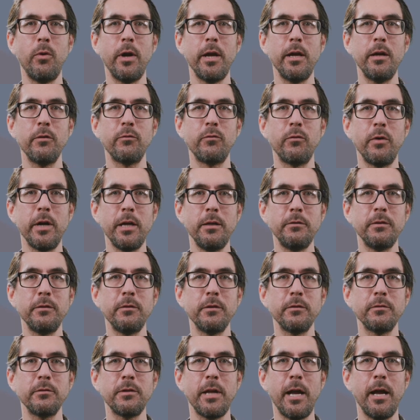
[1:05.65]
way of raising the
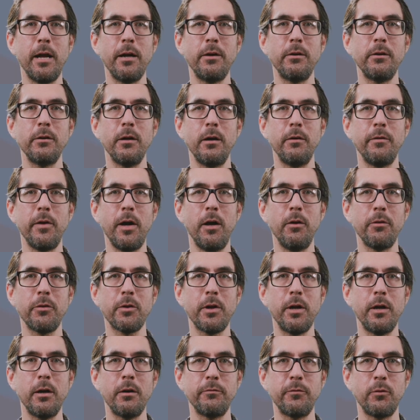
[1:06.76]
standard of
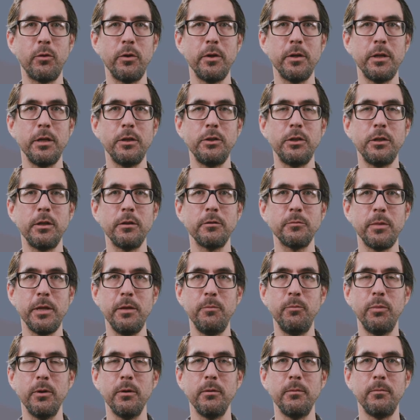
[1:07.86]
healthcare for Indigenous
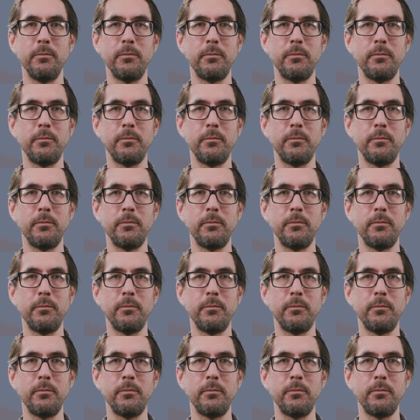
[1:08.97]
people.